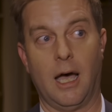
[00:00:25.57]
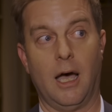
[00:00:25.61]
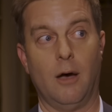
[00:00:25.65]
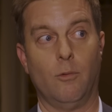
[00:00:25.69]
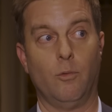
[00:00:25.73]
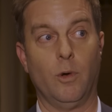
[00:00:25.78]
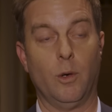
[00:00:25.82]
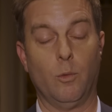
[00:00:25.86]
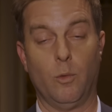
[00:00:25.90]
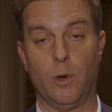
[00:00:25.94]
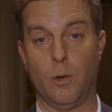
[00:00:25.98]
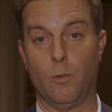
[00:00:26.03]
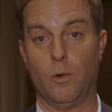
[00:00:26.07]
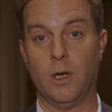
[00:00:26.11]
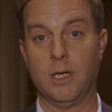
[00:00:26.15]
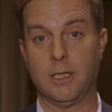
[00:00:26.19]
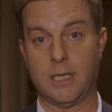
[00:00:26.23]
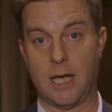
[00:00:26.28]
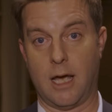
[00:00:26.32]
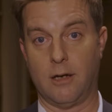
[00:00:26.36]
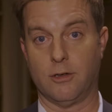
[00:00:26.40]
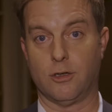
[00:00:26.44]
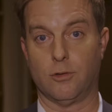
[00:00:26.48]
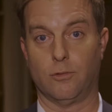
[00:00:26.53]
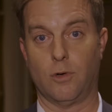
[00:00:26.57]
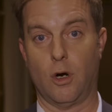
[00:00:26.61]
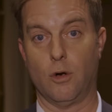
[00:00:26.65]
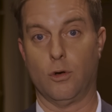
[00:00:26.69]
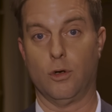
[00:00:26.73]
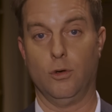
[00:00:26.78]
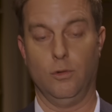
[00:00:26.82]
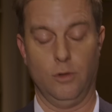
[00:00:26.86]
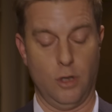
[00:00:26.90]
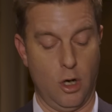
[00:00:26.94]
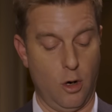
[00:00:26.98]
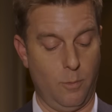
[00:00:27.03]
when we went down to
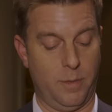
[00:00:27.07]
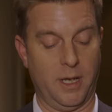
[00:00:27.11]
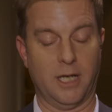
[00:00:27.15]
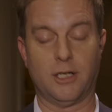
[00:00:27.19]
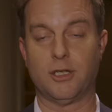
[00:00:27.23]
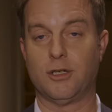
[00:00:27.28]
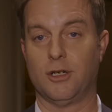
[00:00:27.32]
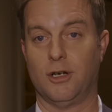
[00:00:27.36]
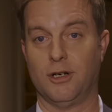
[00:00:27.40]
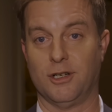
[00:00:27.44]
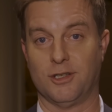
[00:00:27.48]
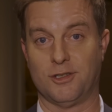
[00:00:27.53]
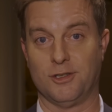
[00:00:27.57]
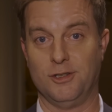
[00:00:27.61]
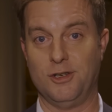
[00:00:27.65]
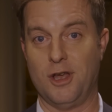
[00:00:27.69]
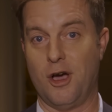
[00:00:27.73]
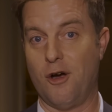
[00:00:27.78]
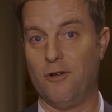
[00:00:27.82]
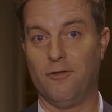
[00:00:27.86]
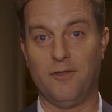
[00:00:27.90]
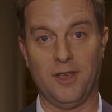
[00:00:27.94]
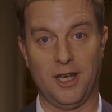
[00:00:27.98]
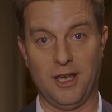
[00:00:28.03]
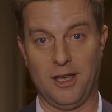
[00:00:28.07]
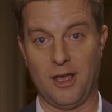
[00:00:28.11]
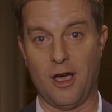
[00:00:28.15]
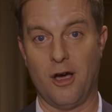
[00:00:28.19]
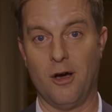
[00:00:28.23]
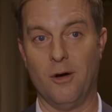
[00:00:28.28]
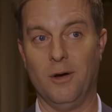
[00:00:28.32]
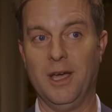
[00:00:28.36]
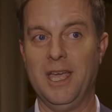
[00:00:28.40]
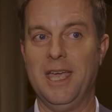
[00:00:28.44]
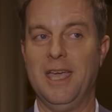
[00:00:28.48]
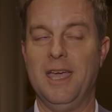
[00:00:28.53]
Roku. No pictures, no
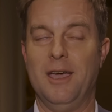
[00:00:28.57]
video,